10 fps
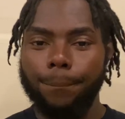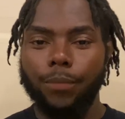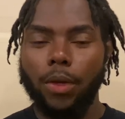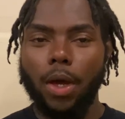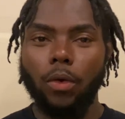
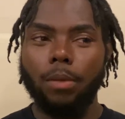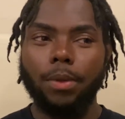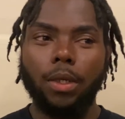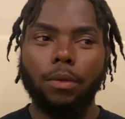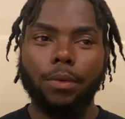They're not going to
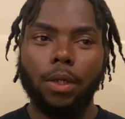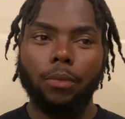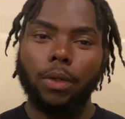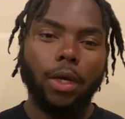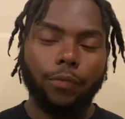be
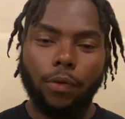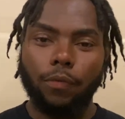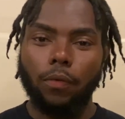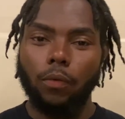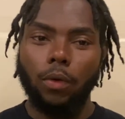reluctant
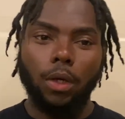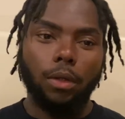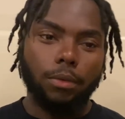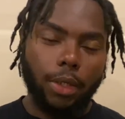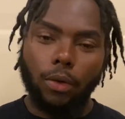to
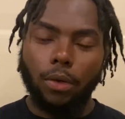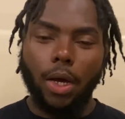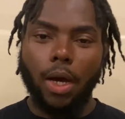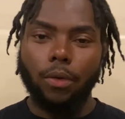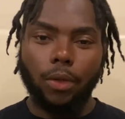get
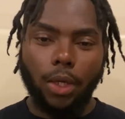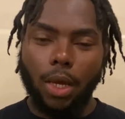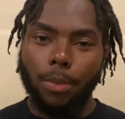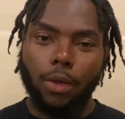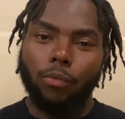online on the
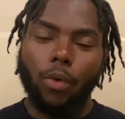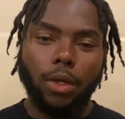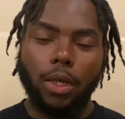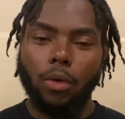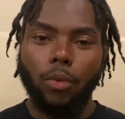game because, one,
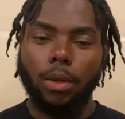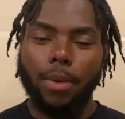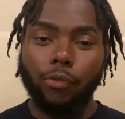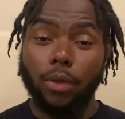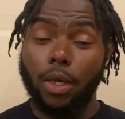they don't really
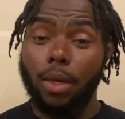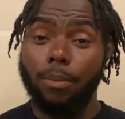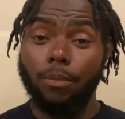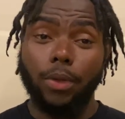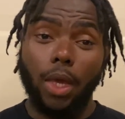mess with
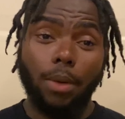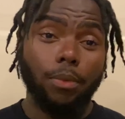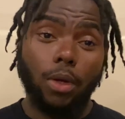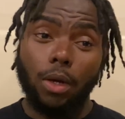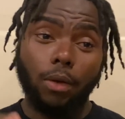
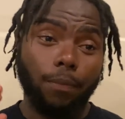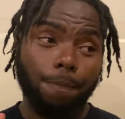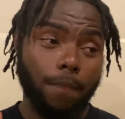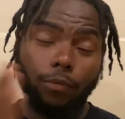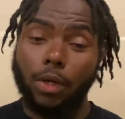
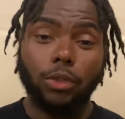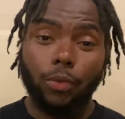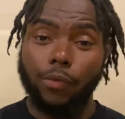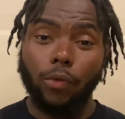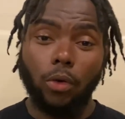
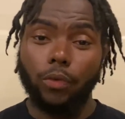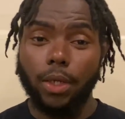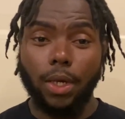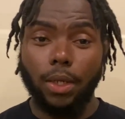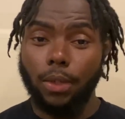touchscreen phones
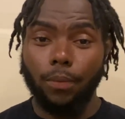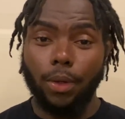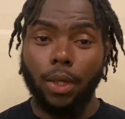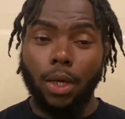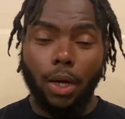like that
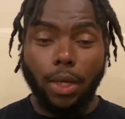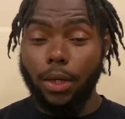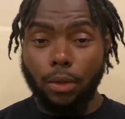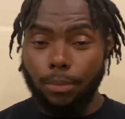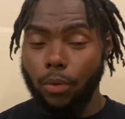anyway. A lot
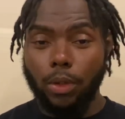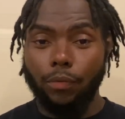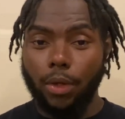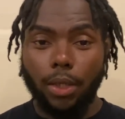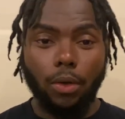of them don't
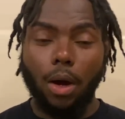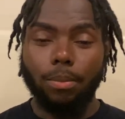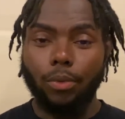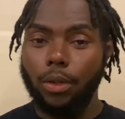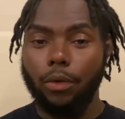even like to
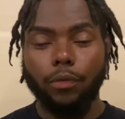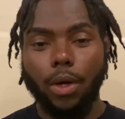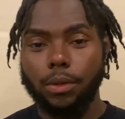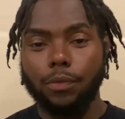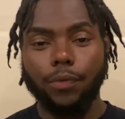operate those
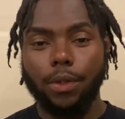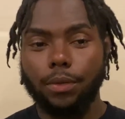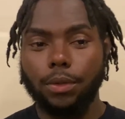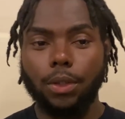types of phones.